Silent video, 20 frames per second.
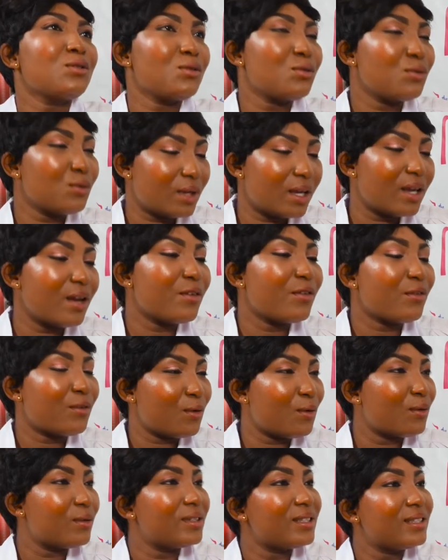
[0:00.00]
you care
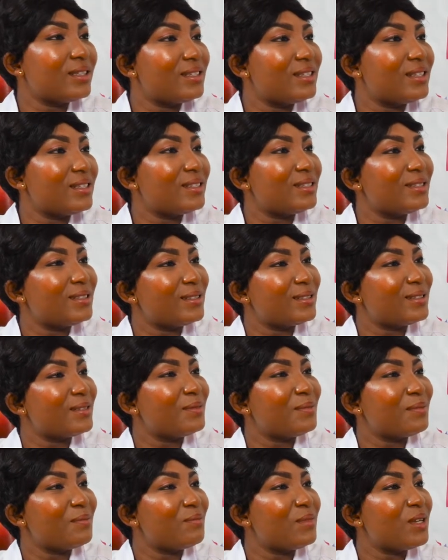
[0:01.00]
for these
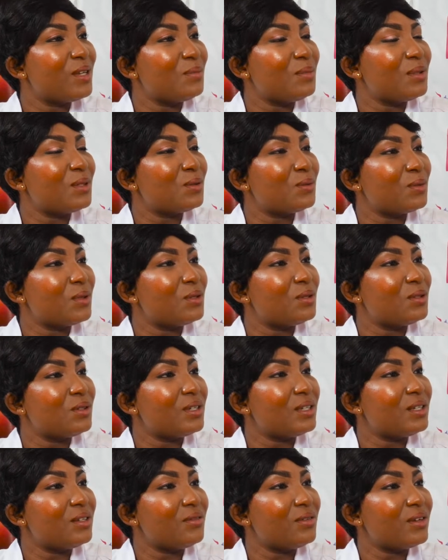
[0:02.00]
babies when you
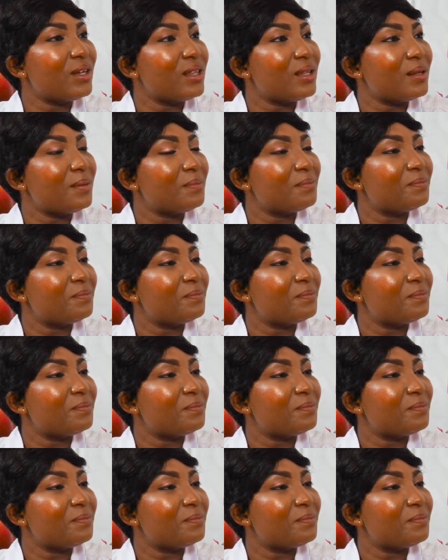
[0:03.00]
deliver them?